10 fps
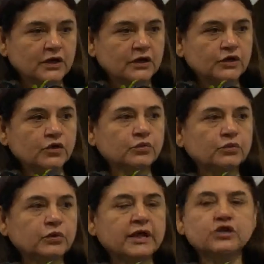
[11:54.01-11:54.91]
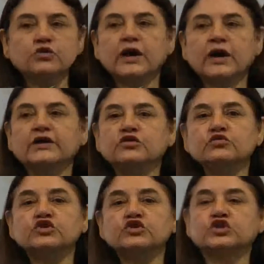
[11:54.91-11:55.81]
You
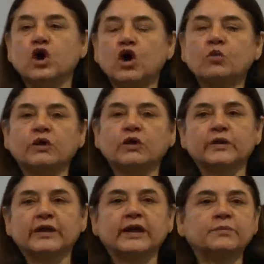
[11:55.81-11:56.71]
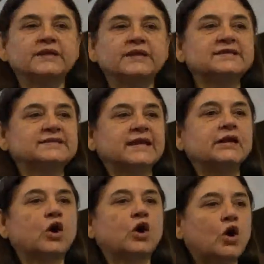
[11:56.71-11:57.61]
saw what we had been seeing
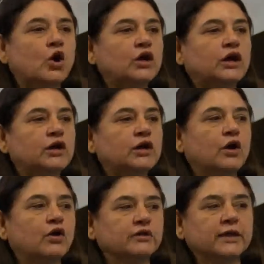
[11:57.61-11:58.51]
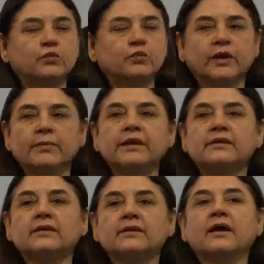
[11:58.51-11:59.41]
all along, that women
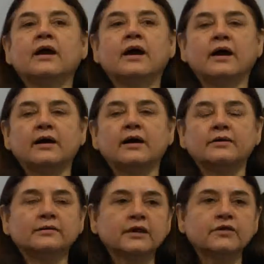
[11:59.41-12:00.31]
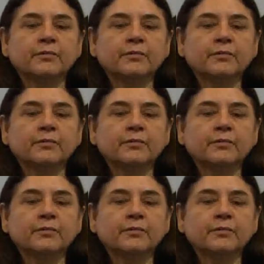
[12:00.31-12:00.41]
are the